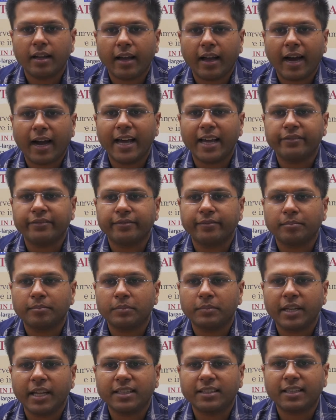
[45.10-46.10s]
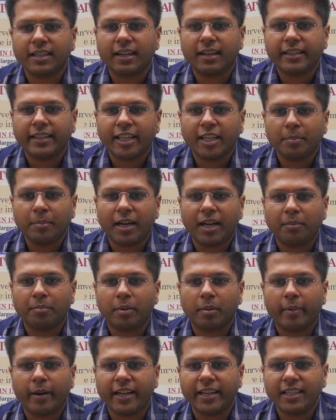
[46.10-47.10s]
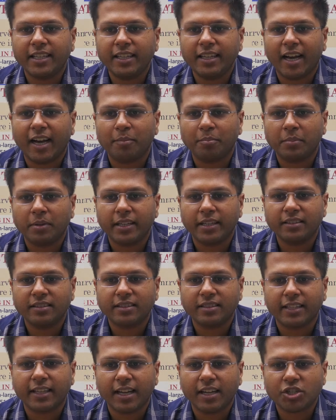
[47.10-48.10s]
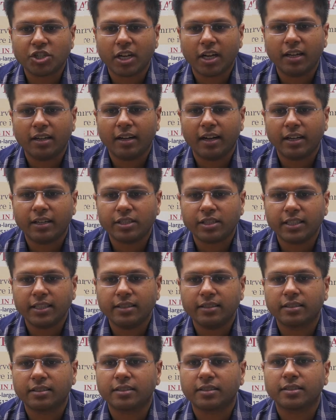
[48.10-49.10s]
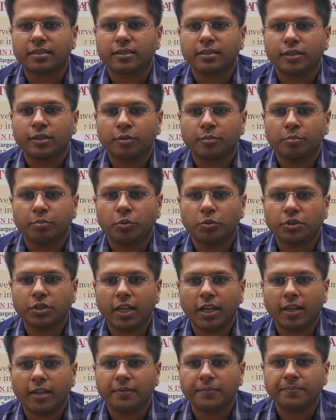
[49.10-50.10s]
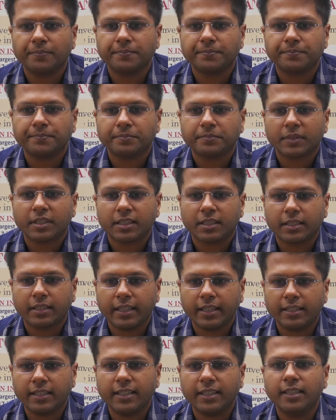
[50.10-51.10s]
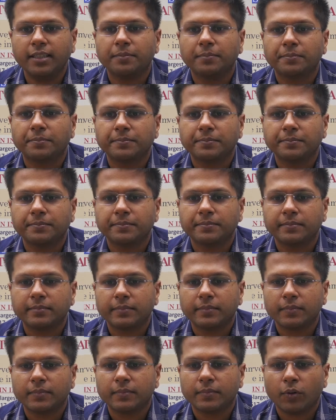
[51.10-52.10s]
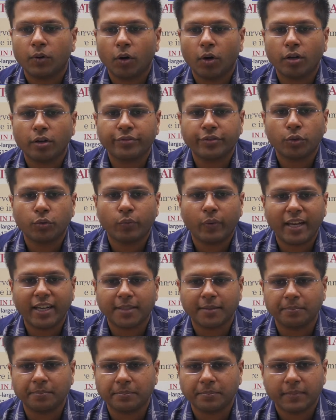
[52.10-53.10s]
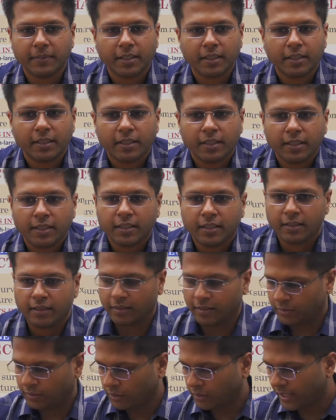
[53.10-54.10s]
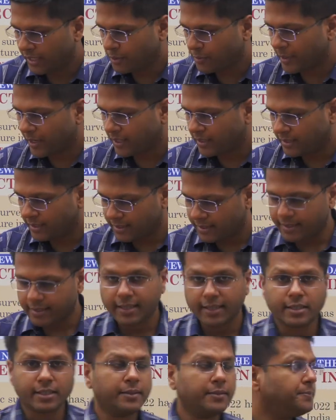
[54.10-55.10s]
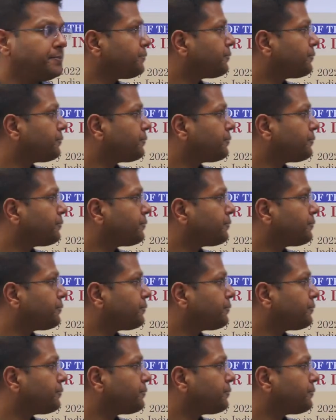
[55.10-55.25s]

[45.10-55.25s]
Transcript: hi Netra, Hima, Babani, Amlan, Tiyasha, Ashish, Pooja, Kriti, all of you welcome. So let's begin this discussion.